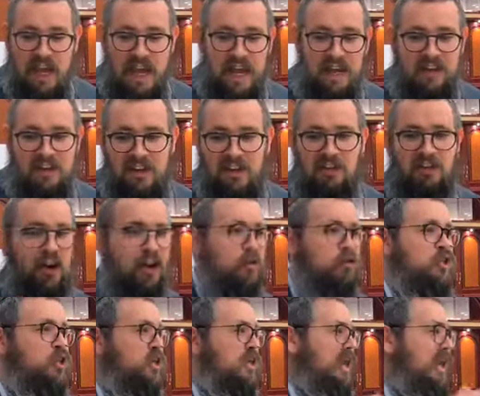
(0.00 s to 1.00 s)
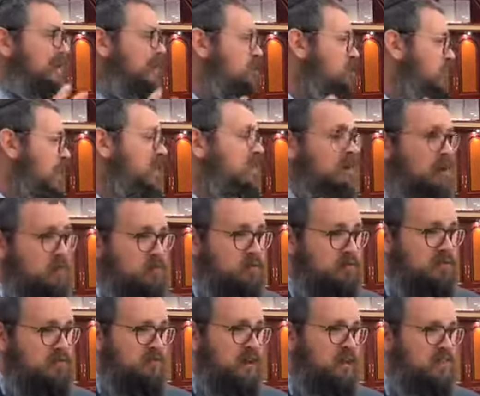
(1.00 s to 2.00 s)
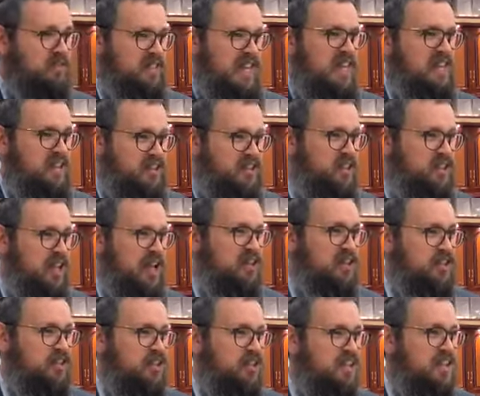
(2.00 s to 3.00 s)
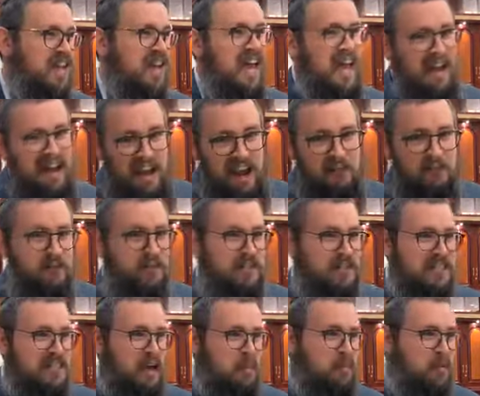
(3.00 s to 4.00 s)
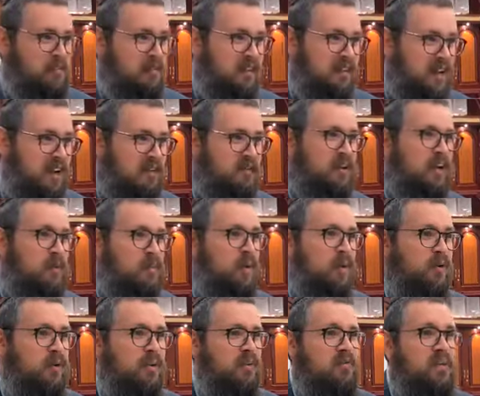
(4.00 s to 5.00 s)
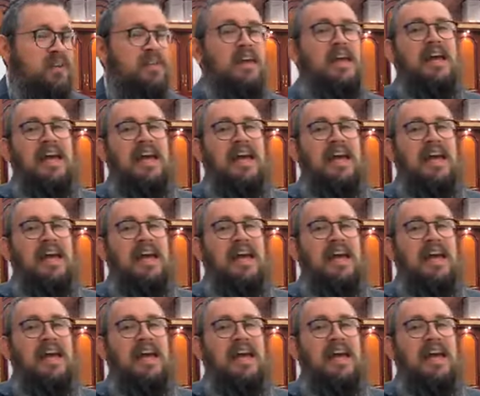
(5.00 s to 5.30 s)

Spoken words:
in the entire genetic makeup of Seder Ishtalshalos, in every step of it and every component of it,